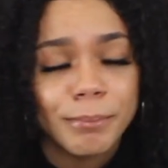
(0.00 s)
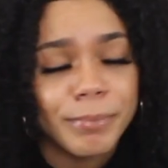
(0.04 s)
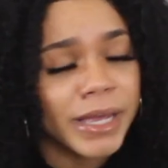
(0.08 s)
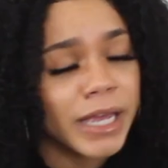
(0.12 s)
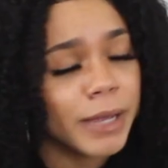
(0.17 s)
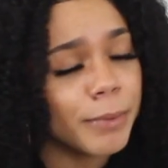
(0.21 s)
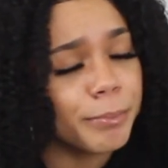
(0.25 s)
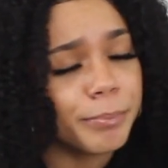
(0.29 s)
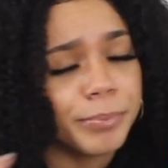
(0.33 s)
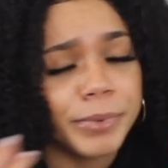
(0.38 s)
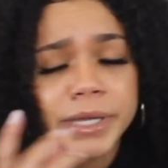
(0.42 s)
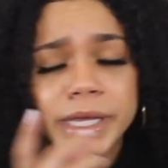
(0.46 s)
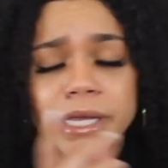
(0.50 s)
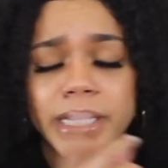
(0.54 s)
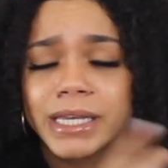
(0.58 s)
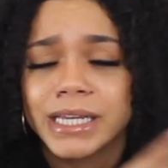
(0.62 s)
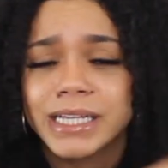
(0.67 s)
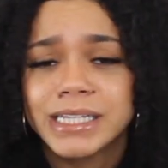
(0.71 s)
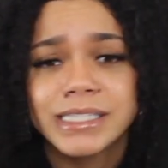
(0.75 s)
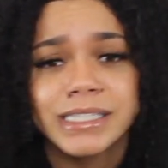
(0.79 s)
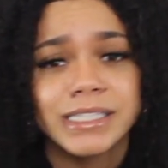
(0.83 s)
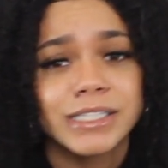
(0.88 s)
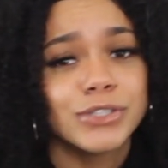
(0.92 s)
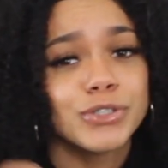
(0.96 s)
baby,
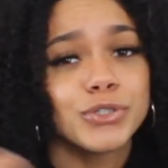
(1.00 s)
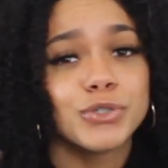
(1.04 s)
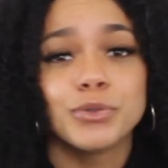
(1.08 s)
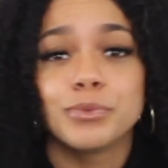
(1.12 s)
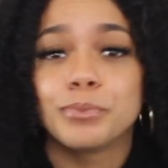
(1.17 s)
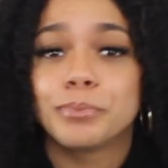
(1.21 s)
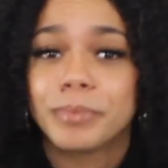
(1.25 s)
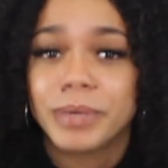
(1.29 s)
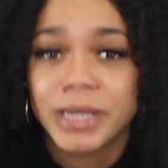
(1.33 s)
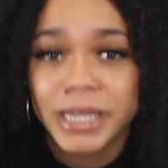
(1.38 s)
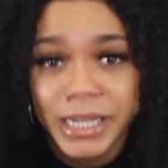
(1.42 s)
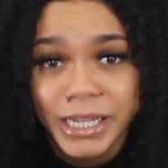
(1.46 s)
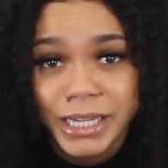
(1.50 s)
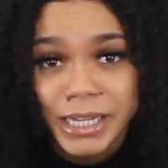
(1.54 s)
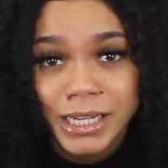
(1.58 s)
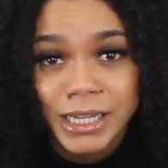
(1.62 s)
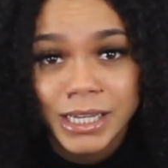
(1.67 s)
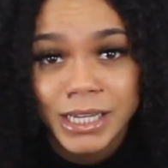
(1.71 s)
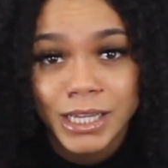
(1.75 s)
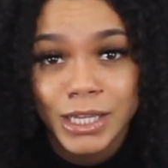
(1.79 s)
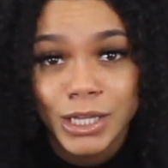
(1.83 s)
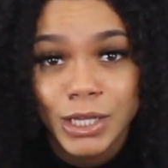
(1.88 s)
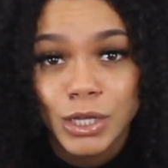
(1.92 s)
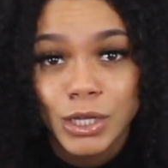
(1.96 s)
listen to me.